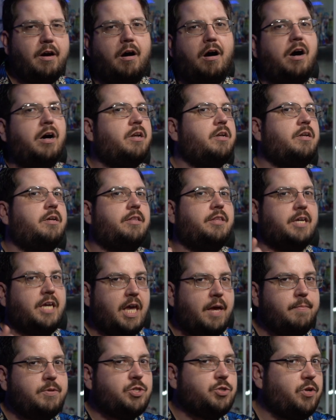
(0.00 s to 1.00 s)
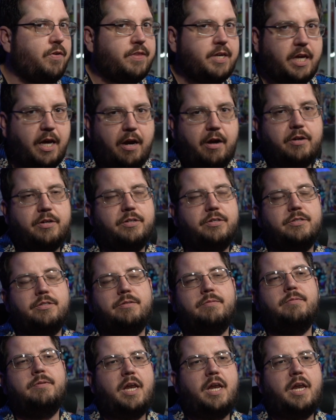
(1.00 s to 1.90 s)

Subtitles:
on the chemistry of the characters.